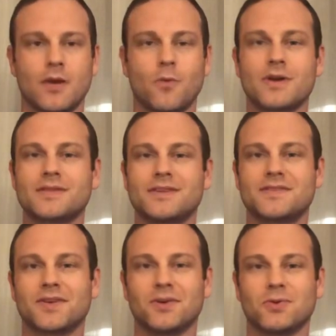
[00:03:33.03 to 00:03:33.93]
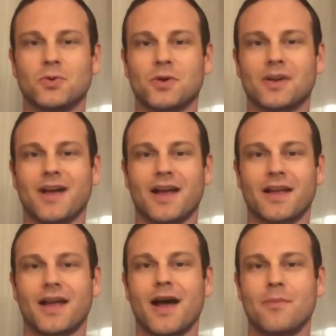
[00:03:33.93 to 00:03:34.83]
It wasn't until Lauren and
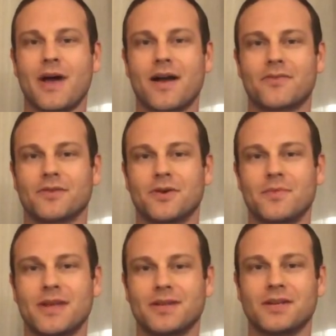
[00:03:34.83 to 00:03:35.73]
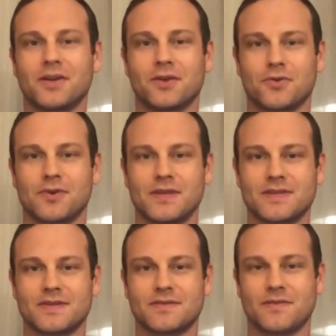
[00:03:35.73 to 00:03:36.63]
I got back from Italy and
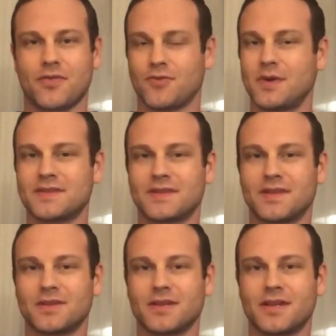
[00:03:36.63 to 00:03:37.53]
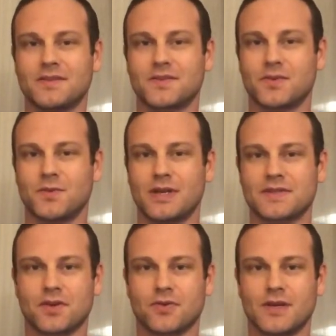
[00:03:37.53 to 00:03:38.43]
Greece, 3 weeks in Italy, 2
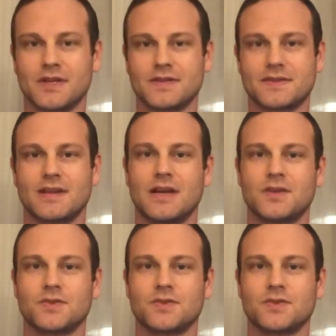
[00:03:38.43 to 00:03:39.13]
weeks in Greece,